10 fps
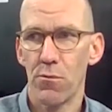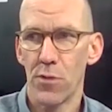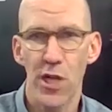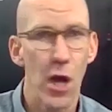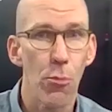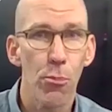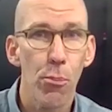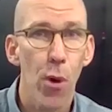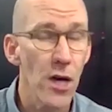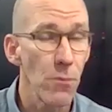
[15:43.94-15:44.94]
channel
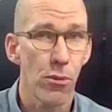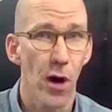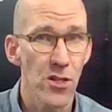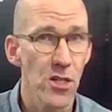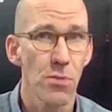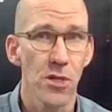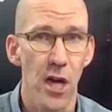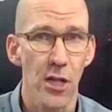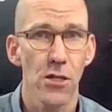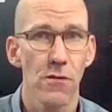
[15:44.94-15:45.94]
pricing
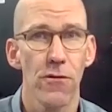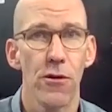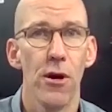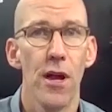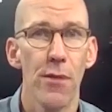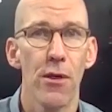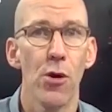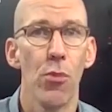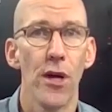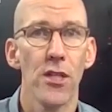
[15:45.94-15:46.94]
protection for anything
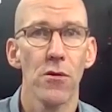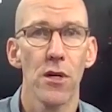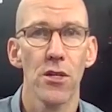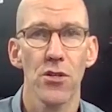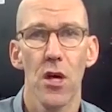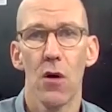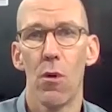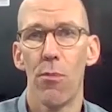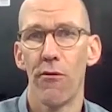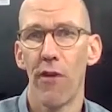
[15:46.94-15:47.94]
you bring to us.
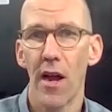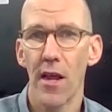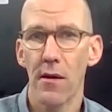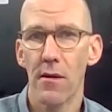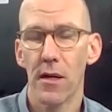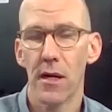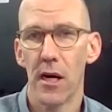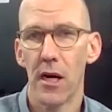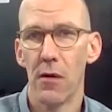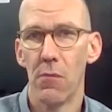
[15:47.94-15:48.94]
We're providing,
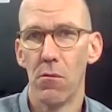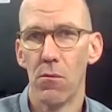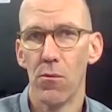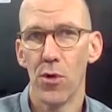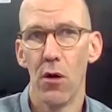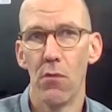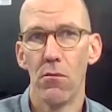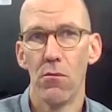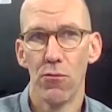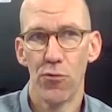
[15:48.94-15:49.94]

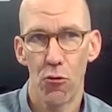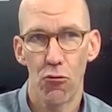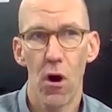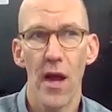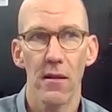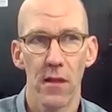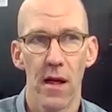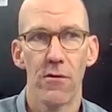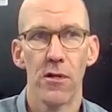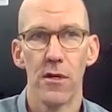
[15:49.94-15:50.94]
the right
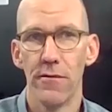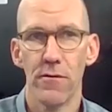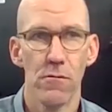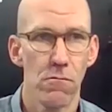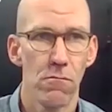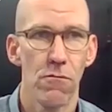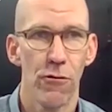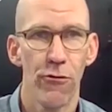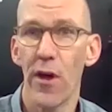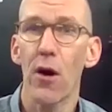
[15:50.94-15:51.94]
level of
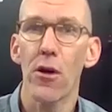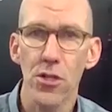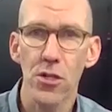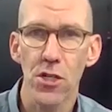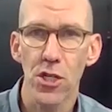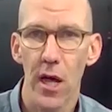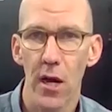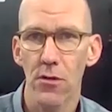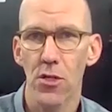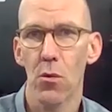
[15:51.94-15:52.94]
fairness to the
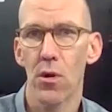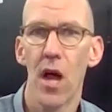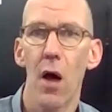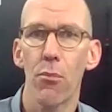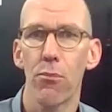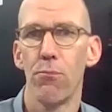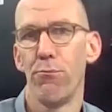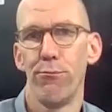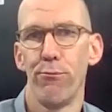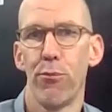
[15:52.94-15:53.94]
channel, so we're not
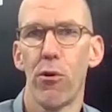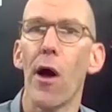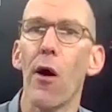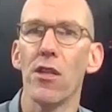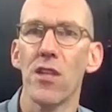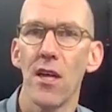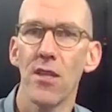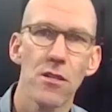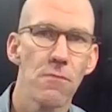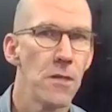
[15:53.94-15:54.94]

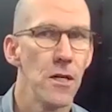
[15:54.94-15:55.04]
prioritizing